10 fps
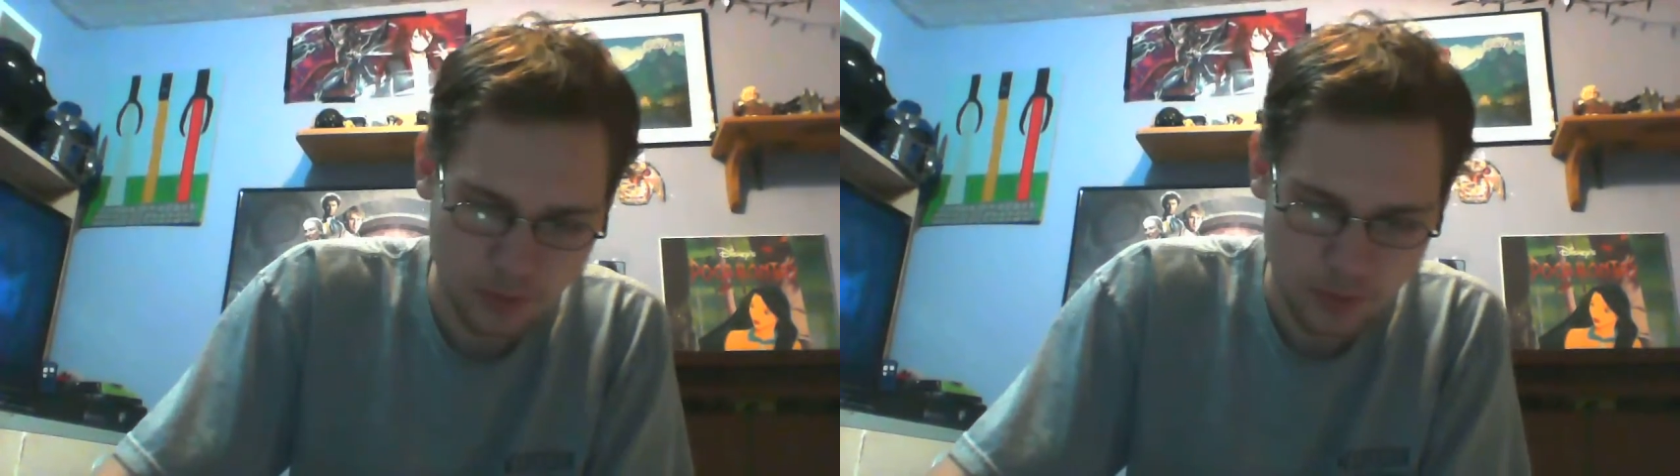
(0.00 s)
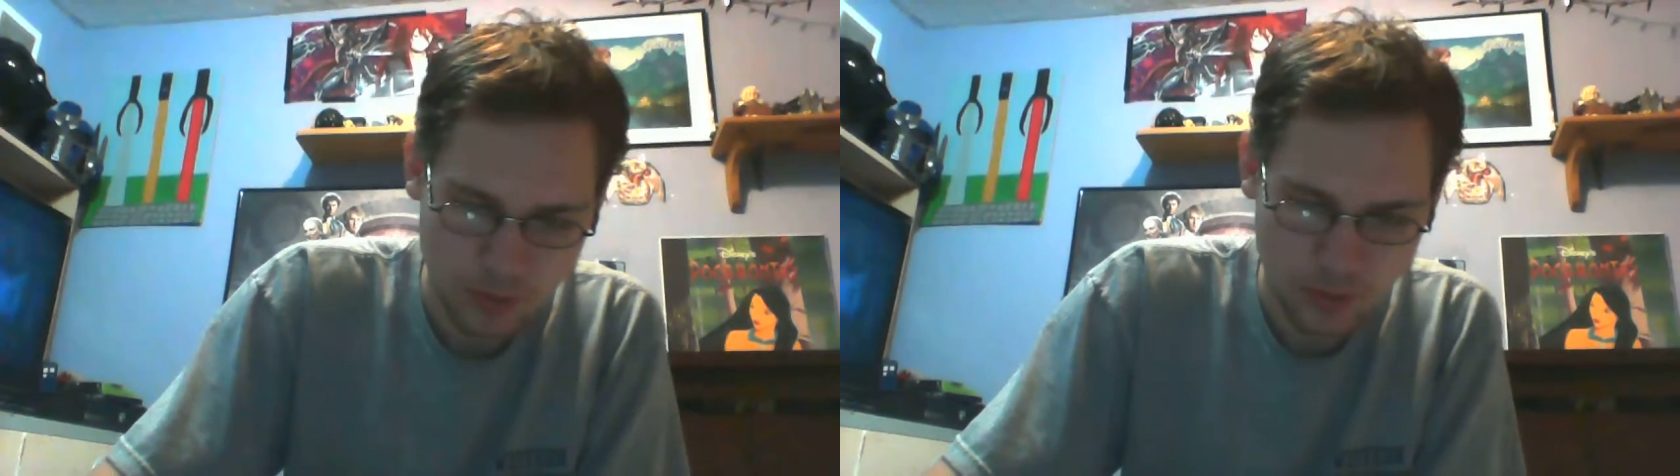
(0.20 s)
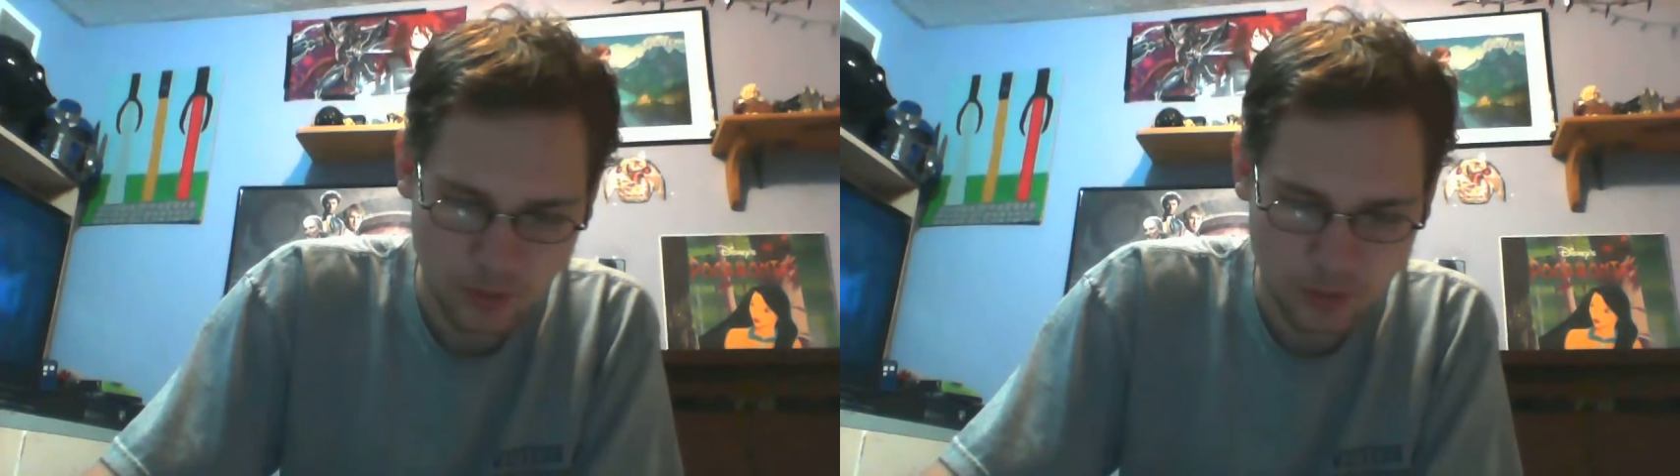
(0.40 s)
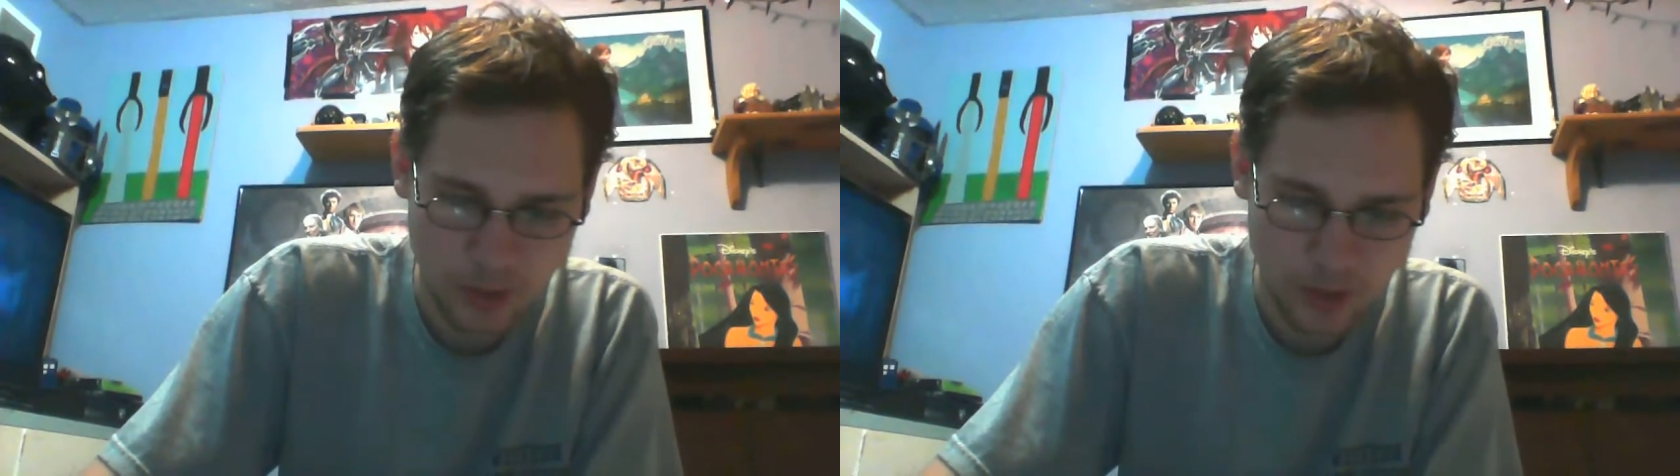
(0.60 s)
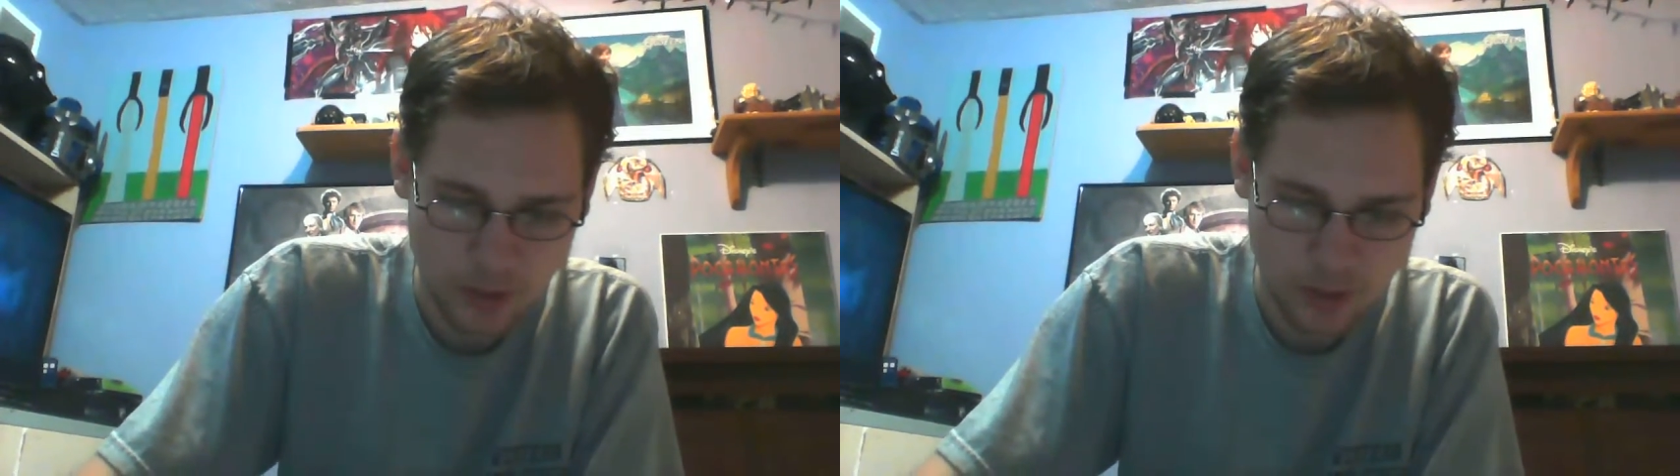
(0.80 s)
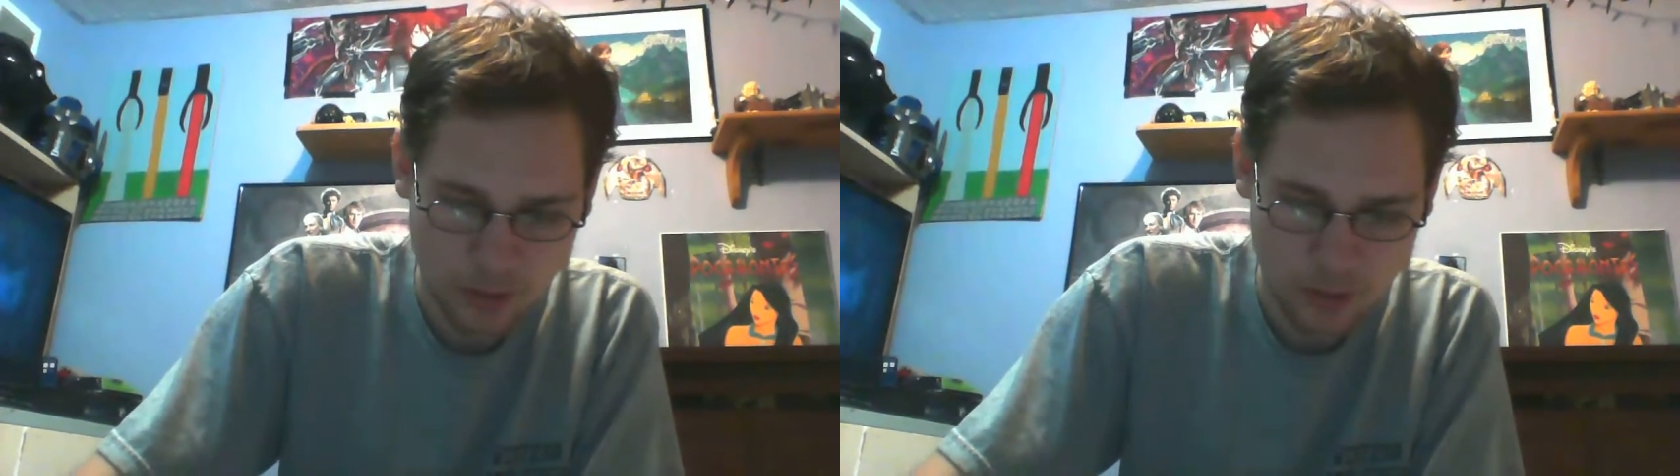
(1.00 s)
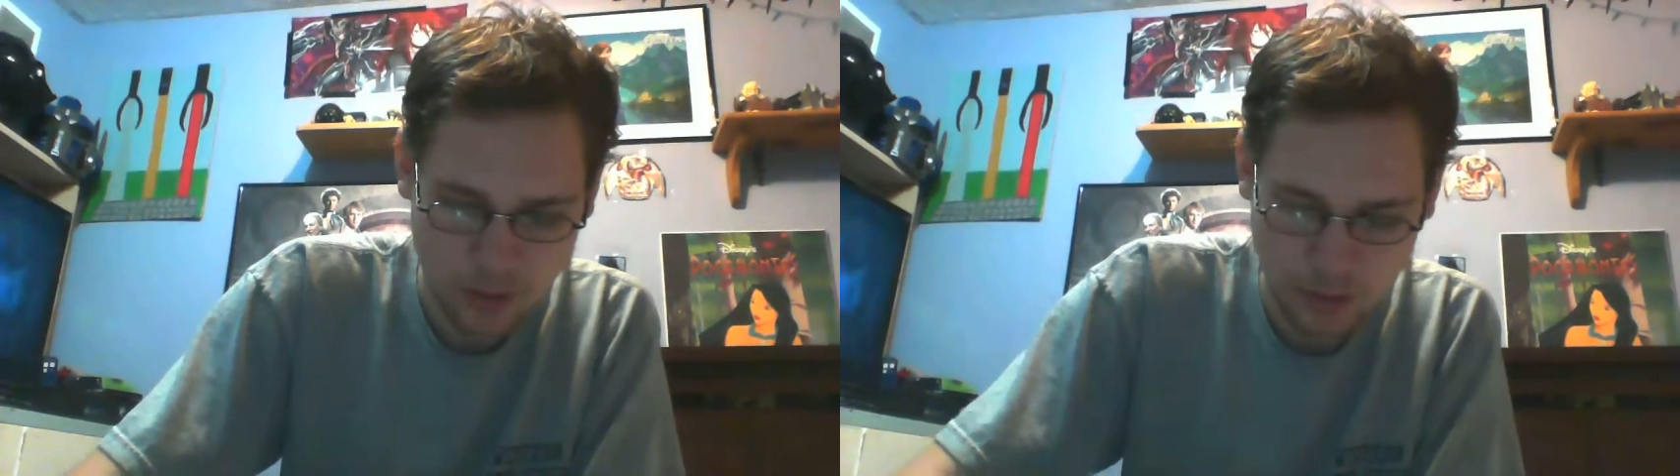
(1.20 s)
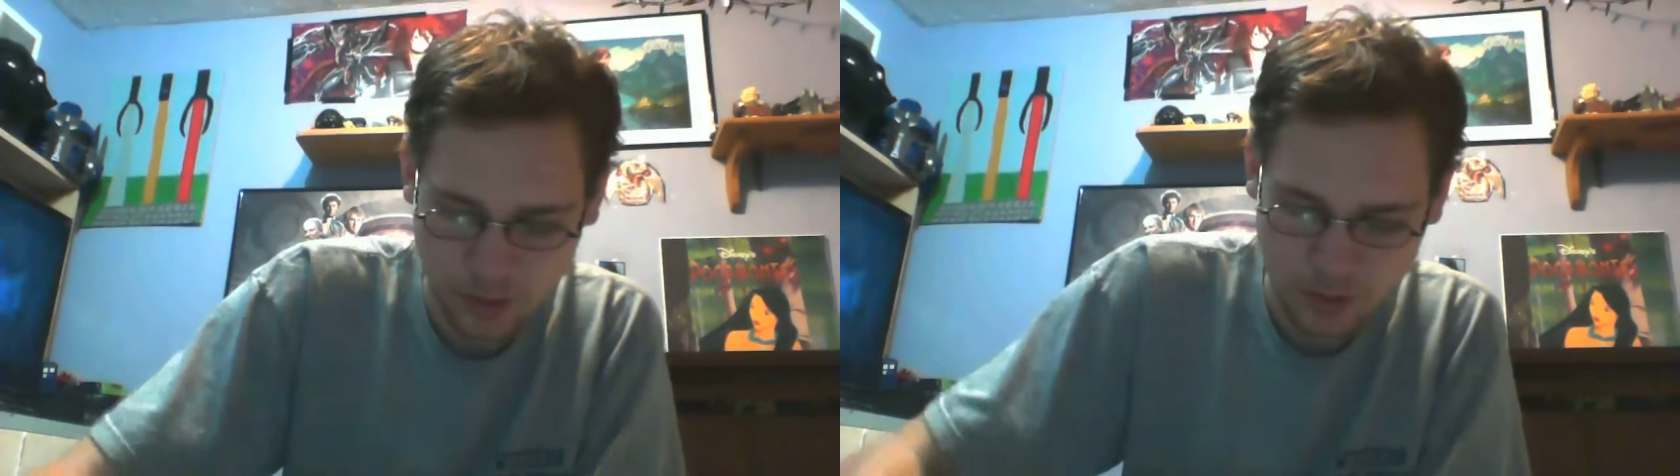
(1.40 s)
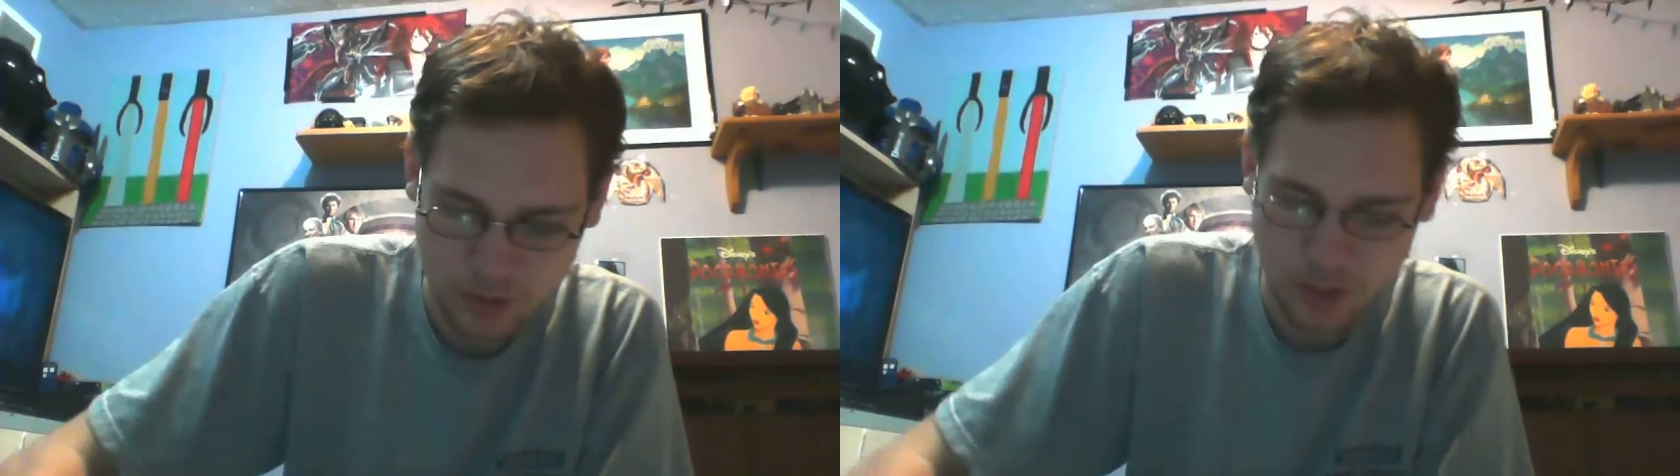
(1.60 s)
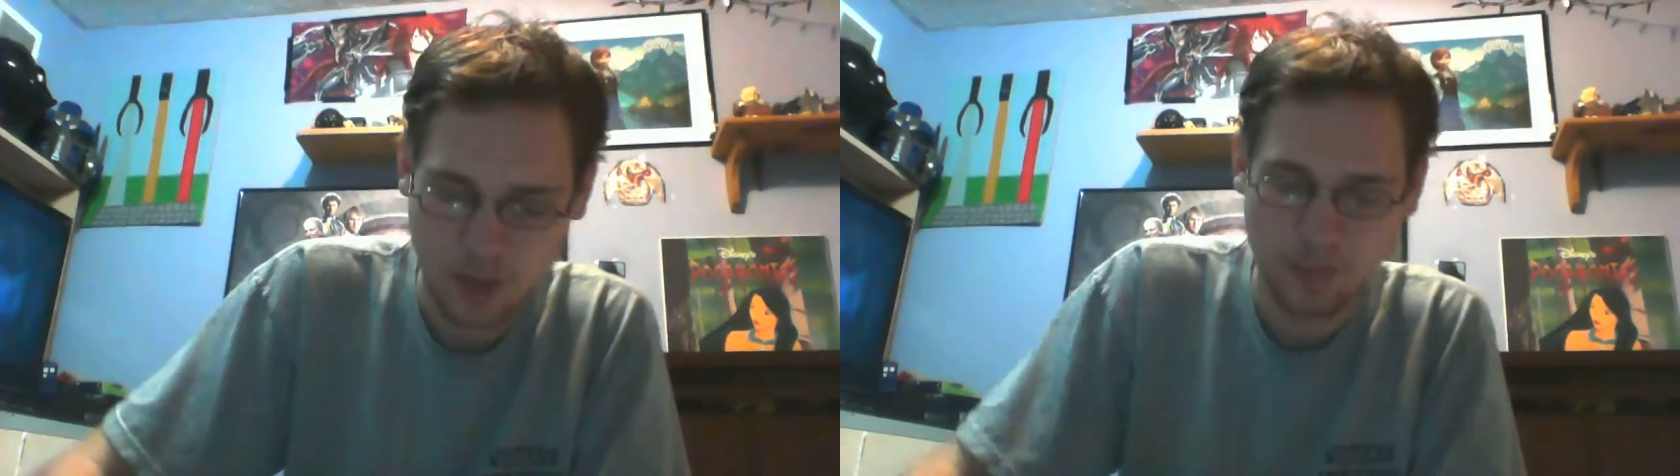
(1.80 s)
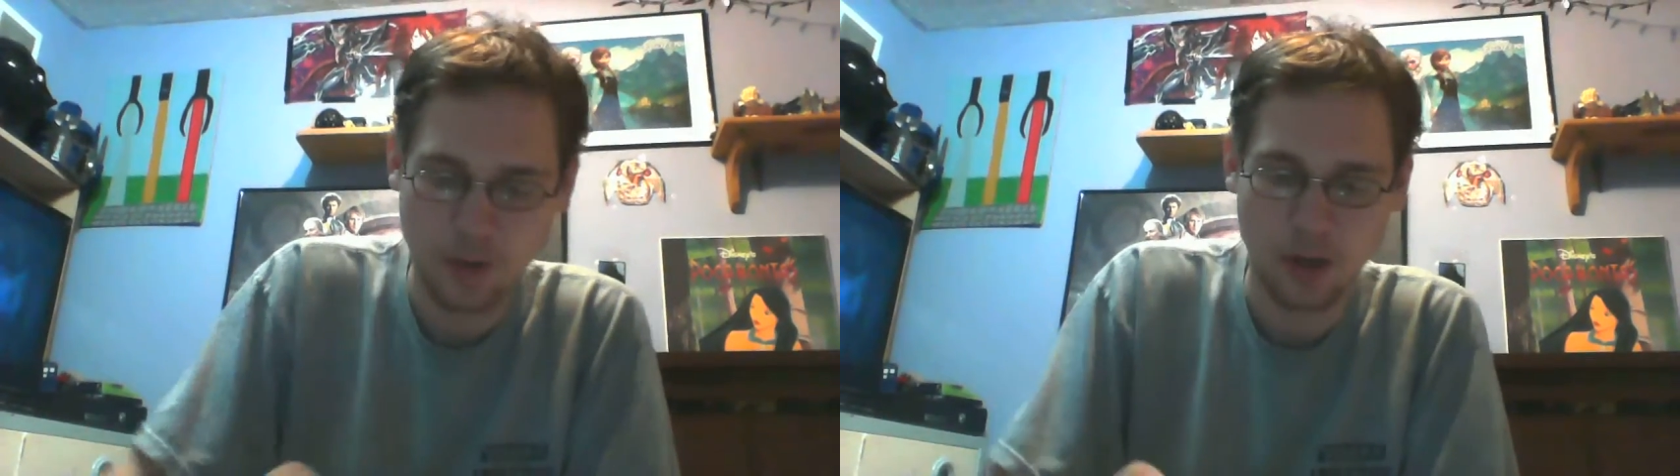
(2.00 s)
So next up